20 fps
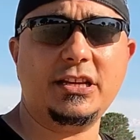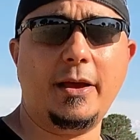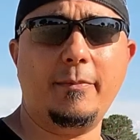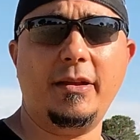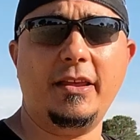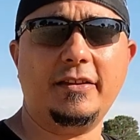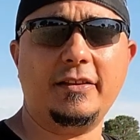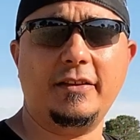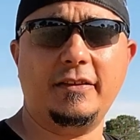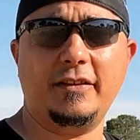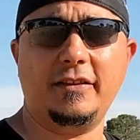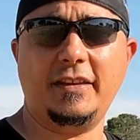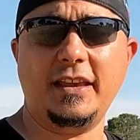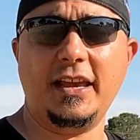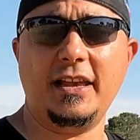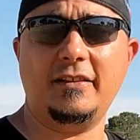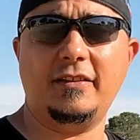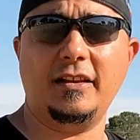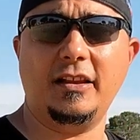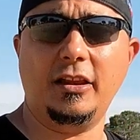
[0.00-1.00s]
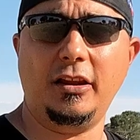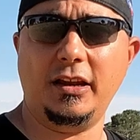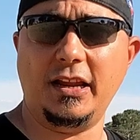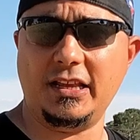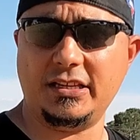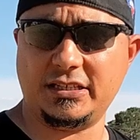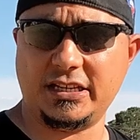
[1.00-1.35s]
Time-Lapse because they say it's a little less